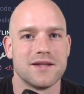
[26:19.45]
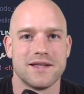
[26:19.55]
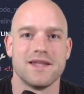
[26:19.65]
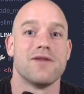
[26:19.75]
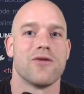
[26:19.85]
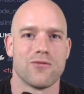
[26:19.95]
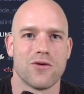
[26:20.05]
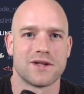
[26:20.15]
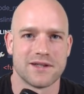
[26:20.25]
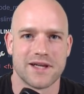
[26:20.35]
It never
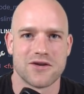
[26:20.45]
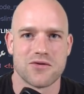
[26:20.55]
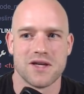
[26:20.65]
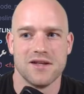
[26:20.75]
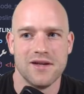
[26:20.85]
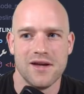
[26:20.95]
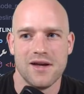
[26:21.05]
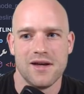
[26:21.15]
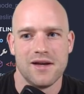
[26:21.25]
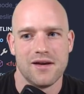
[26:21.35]
works on Android.
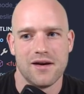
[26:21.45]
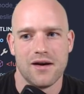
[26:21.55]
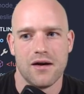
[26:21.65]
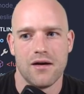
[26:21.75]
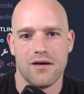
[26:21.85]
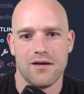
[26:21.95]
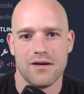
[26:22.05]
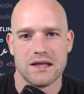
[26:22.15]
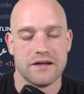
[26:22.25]
I've